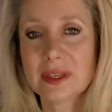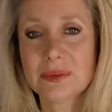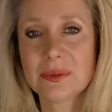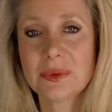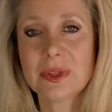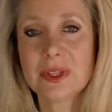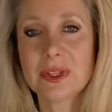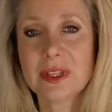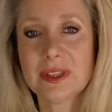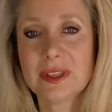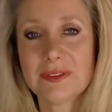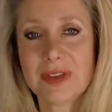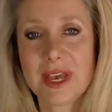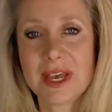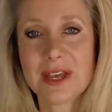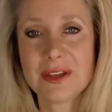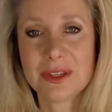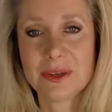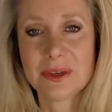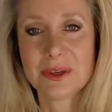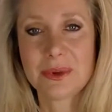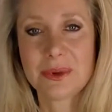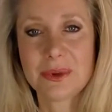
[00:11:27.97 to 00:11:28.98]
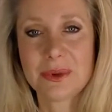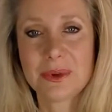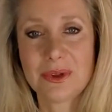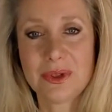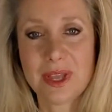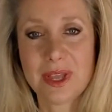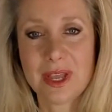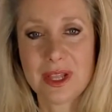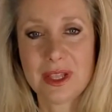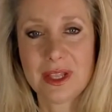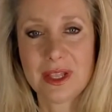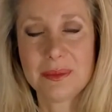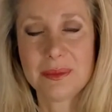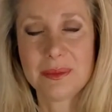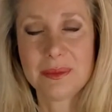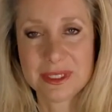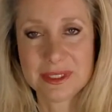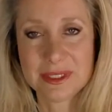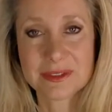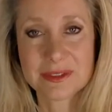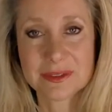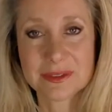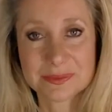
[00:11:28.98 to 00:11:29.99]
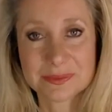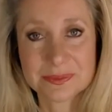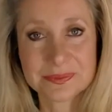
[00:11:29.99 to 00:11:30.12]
really valuable element.